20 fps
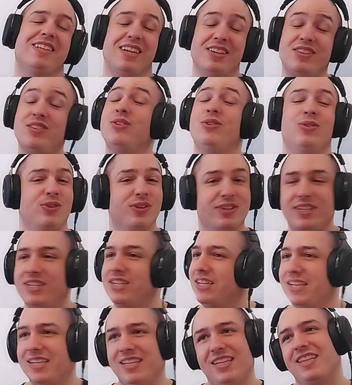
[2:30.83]
That's a look.
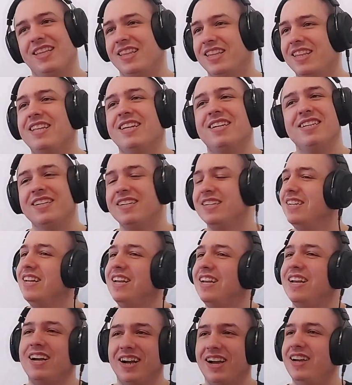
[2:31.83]

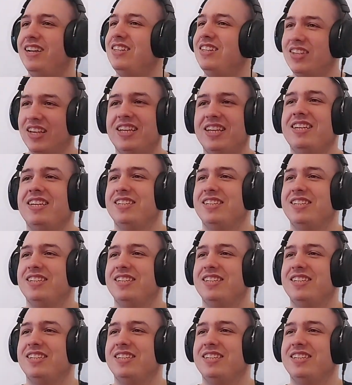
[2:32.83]
Alright.